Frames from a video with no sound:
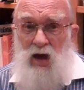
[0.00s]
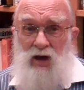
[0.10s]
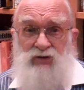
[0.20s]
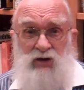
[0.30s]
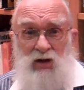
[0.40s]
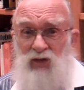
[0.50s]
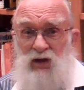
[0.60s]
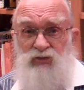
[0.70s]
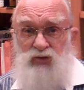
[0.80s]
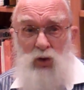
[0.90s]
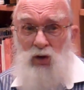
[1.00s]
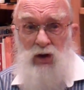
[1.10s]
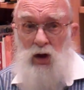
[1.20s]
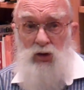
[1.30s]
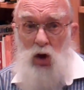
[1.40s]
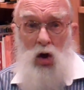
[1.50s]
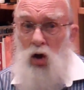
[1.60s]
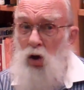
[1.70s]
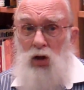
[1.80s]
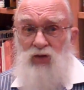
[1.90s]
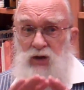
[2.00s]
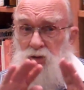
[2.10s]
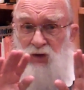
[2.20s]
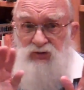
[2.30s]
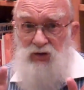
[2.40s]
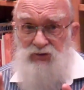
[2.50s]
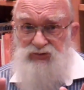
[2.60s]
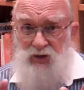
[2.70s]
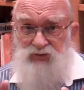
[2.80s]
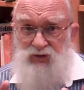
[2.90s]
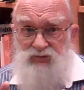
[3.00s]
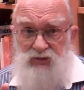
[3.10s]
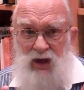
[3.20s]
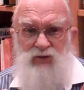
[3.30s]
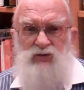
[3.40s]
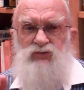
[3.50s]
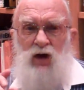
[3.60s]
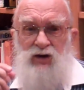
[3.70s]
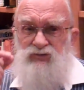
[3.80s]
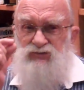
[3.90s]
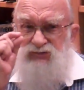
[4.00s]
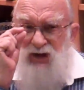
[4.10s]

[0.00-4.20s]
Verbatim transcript: until they've thrown out all the original substance and there's not a